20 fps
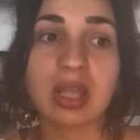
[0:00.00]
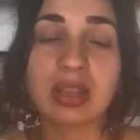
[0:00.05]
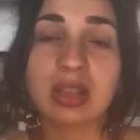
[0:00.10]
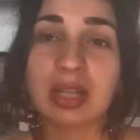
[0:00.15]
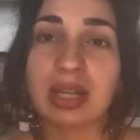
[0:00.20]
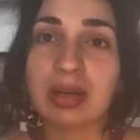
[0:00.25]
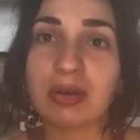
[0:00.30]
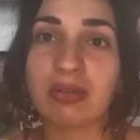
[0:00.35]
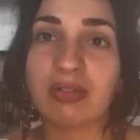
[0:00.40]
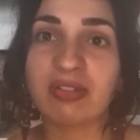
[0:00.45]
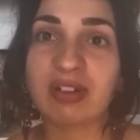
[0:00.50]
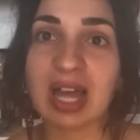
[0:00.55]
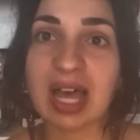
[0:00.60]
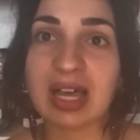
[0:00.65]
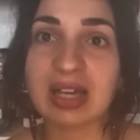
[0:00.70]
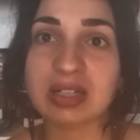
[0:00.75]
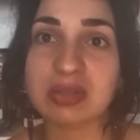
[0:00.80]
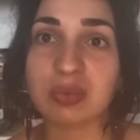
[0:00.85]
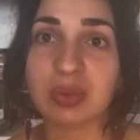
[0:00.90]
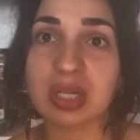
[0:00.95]
the little
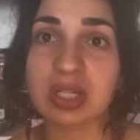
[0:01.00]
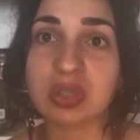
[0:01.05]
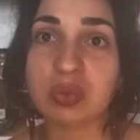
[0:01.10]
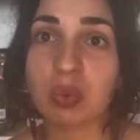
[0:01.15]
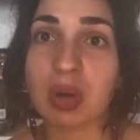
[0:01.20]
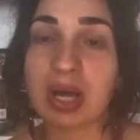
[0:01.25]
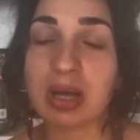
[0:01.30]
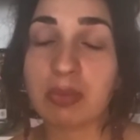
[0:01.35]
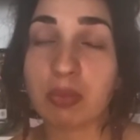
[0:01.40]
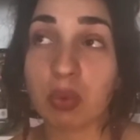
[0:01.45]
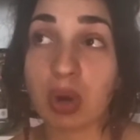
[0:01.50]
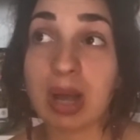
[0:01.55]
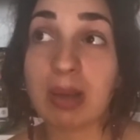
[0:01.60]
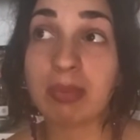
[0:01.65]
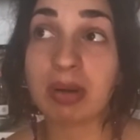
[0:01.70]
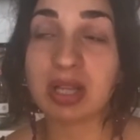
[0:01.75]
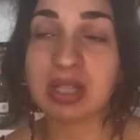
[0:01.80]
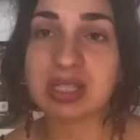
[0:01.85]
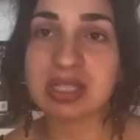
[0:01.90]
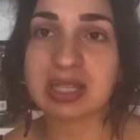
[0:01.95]
flags which white
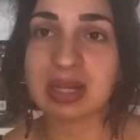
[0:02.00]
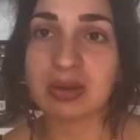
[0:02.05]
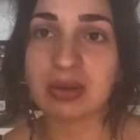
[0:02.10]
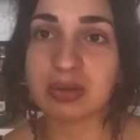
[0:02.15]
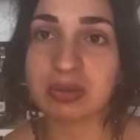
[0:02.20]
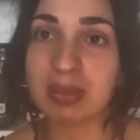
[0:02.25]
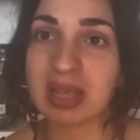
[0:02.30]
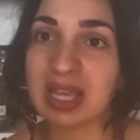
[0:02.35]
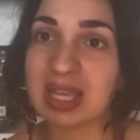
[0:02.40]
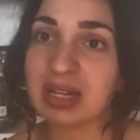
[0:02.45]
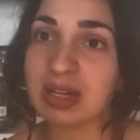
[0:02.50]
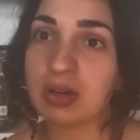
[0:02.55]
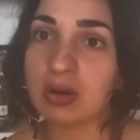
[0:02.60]
blood cells pin